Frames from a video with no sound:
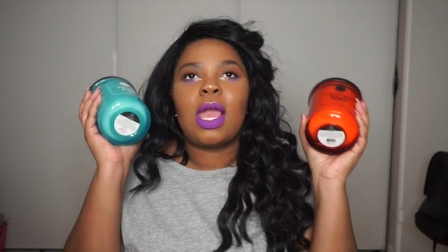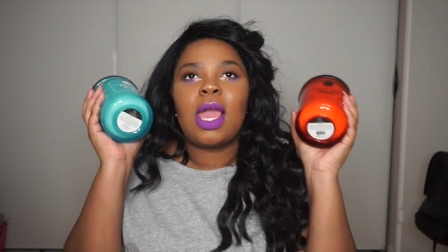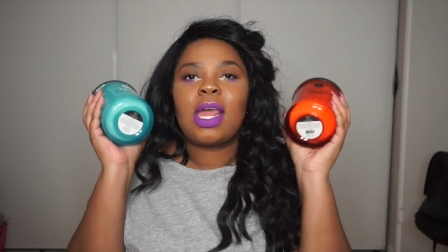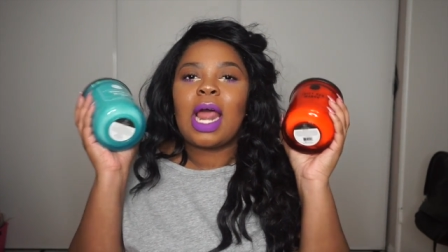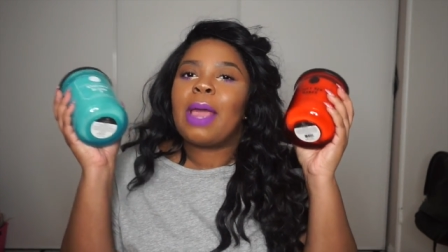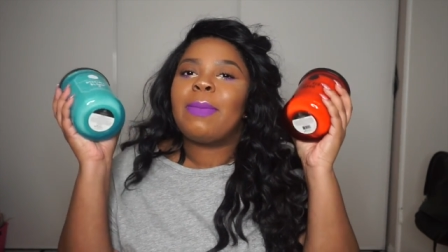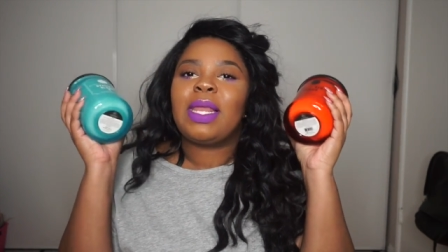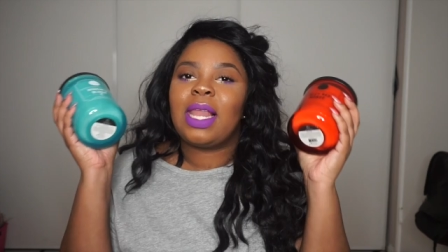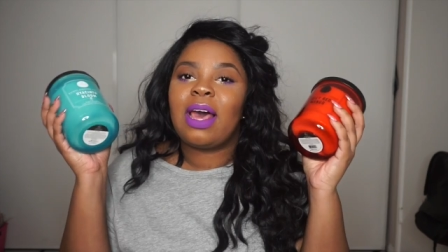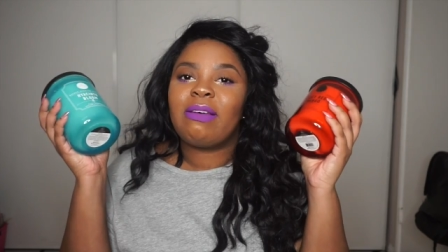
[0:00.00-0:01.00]
and i'm
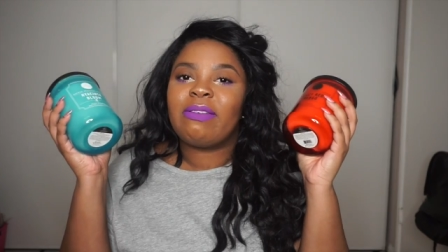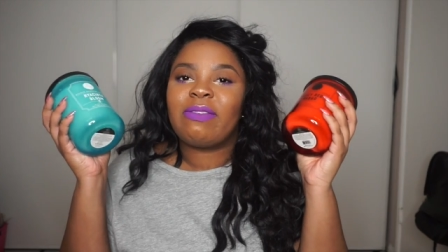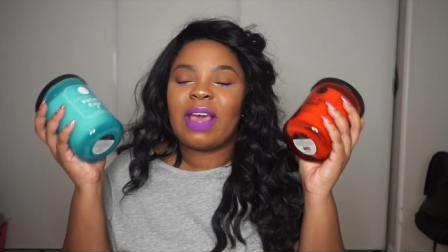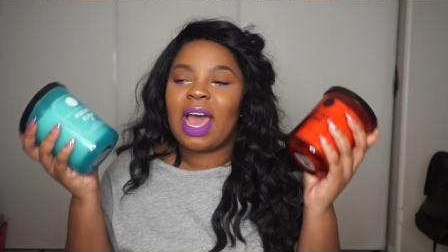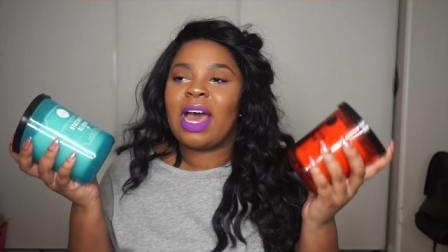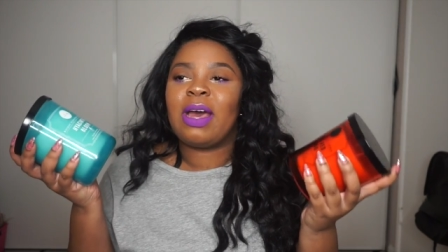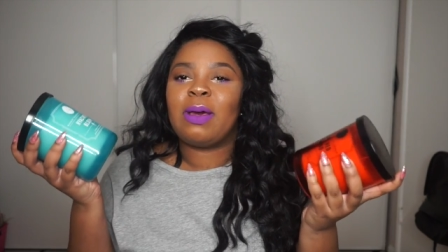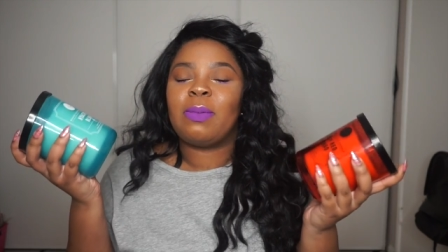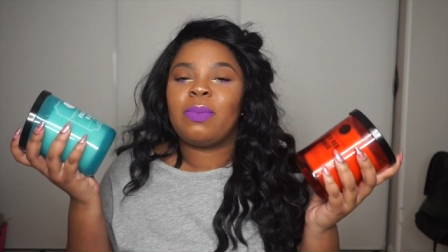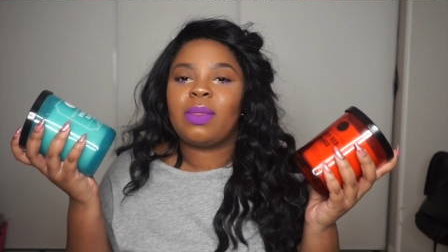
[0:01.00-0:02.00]
in
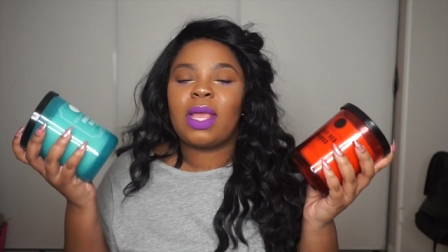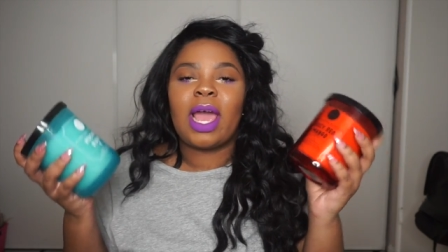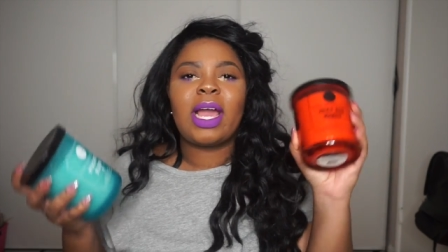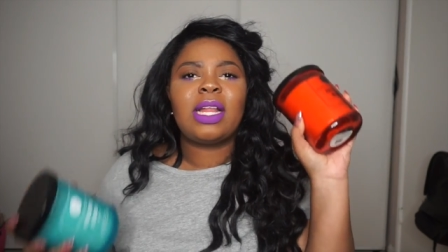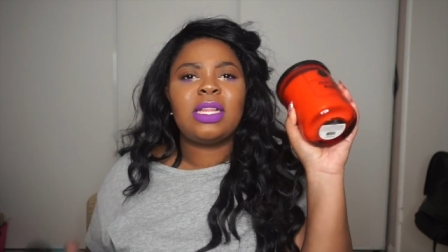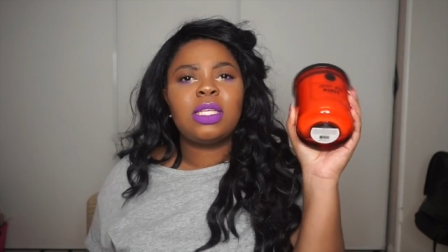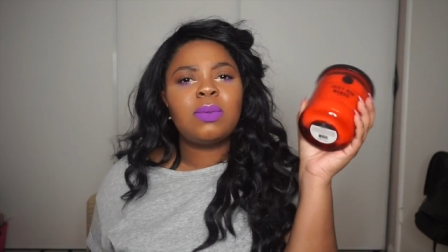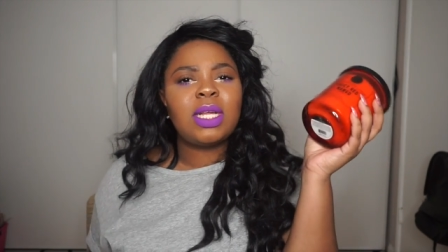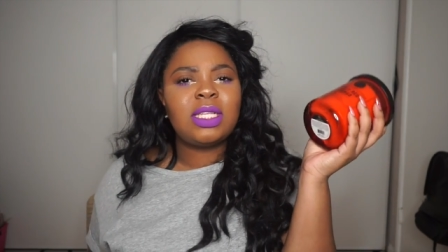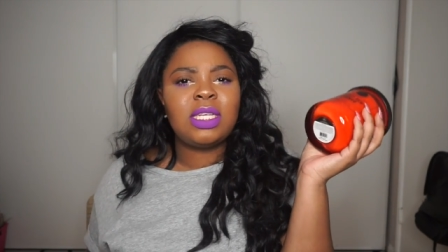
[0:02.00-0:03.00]
love um, i got this
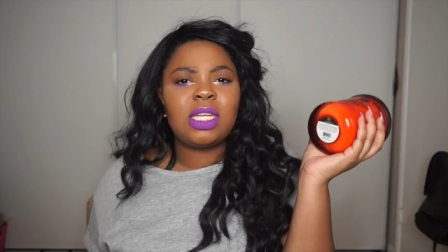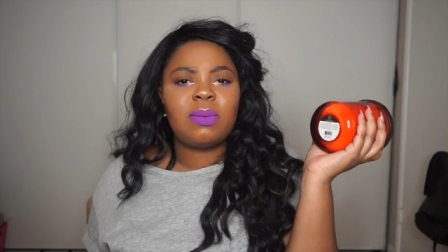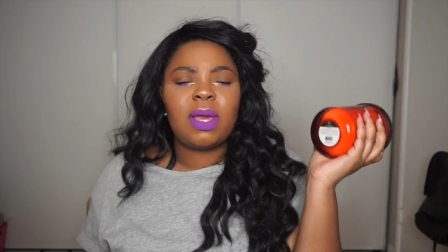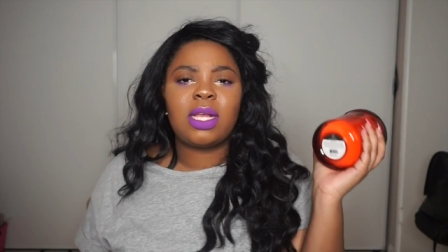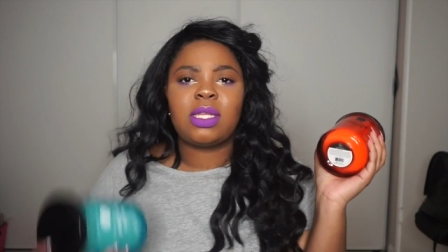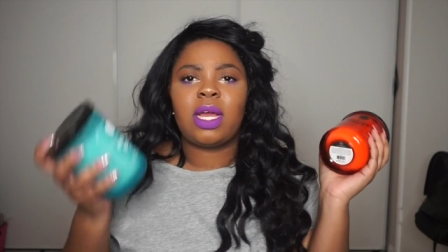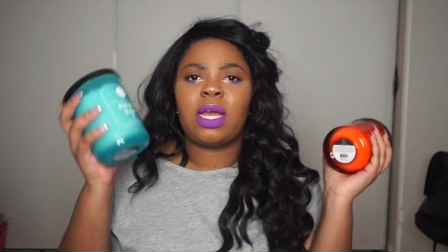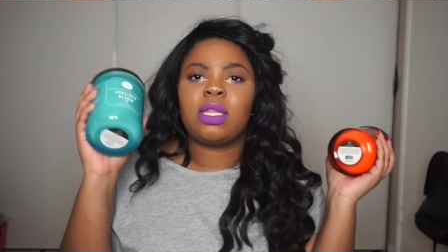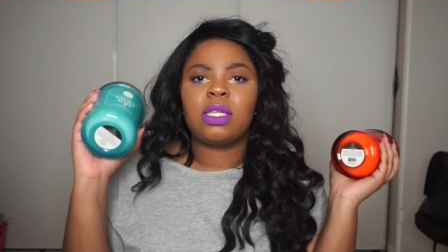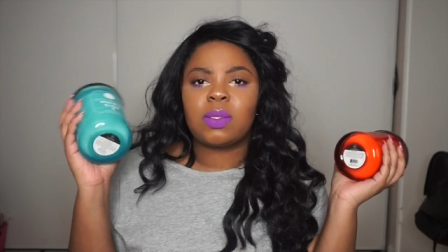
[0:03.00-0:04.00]
one at tj maxx and i
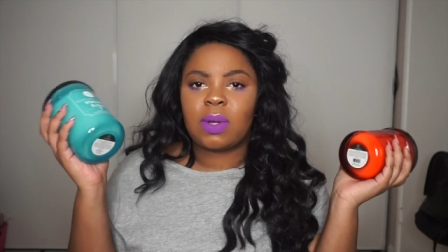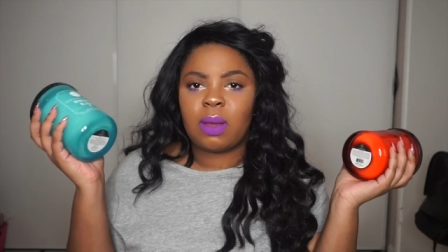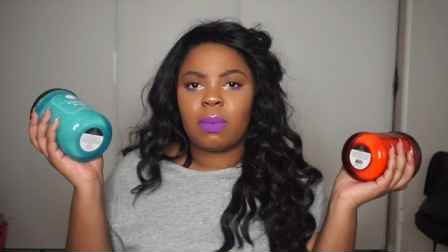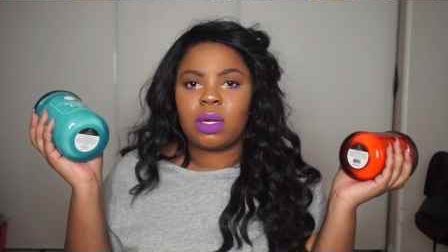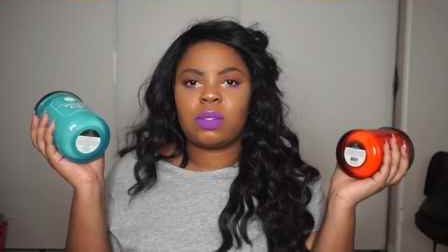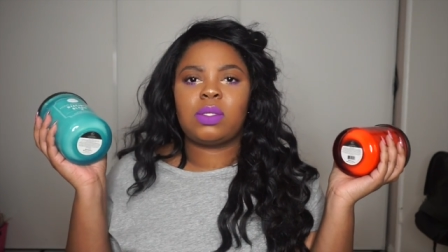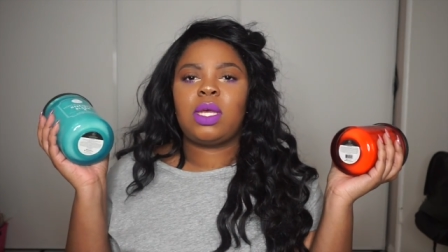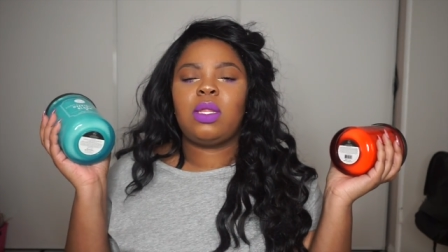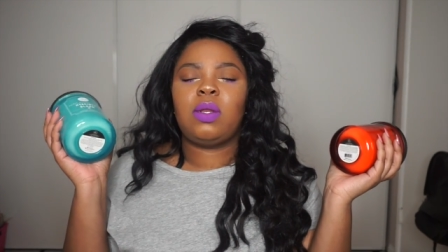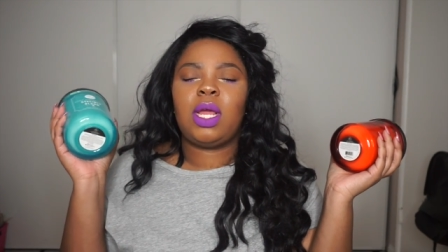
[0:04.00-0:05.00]
got this one at marshall's the
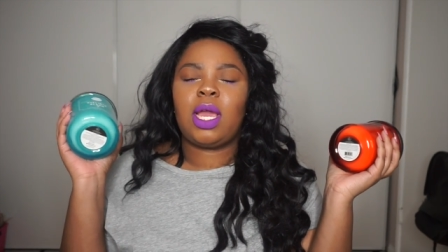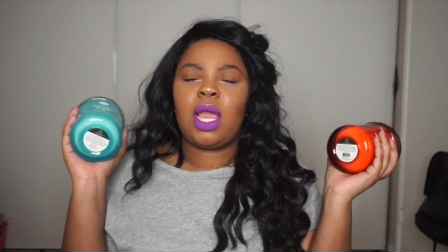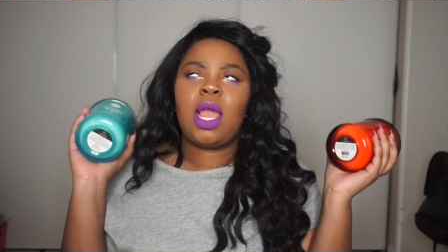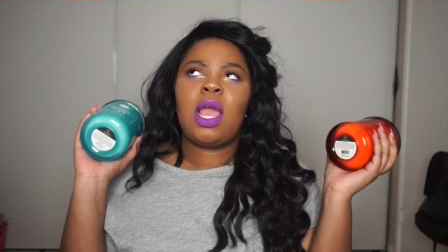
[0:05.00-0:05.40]
other day